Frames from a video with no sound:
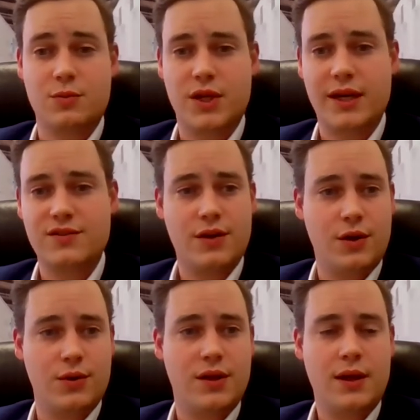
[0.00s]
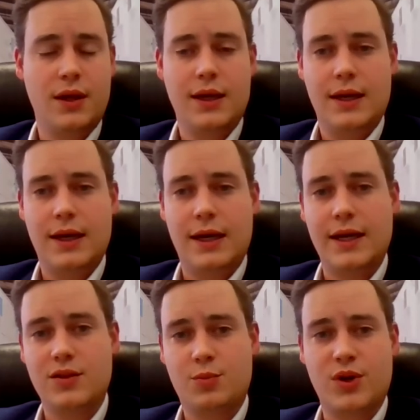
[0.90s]
But as I noted
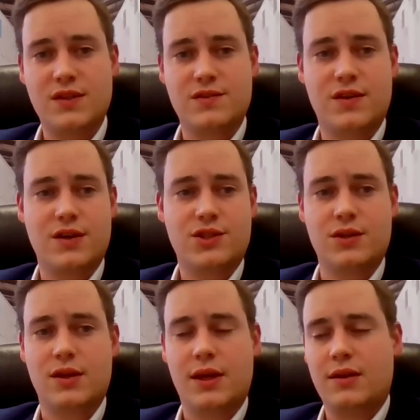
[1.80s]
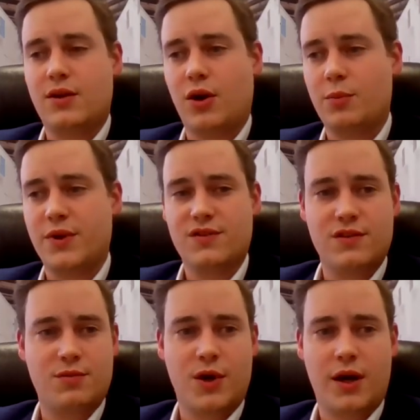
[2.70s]
in the presentation, our
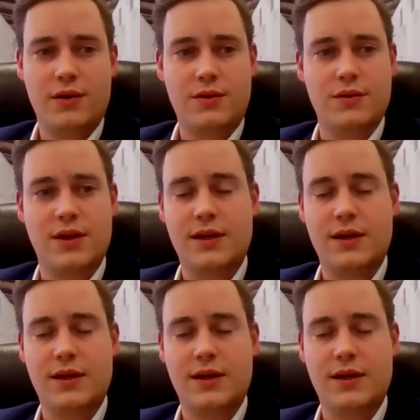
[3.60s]
business model